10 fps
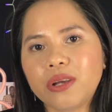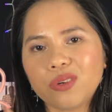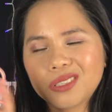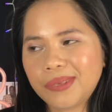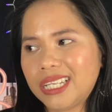
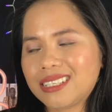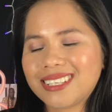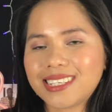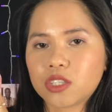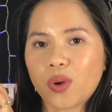which means
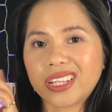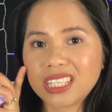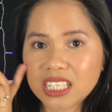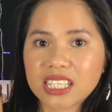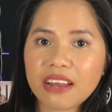this is
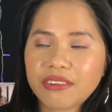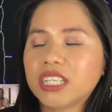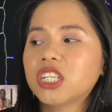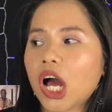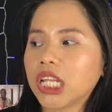
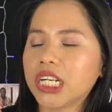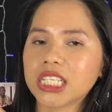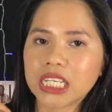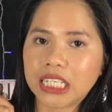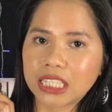
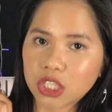$27 in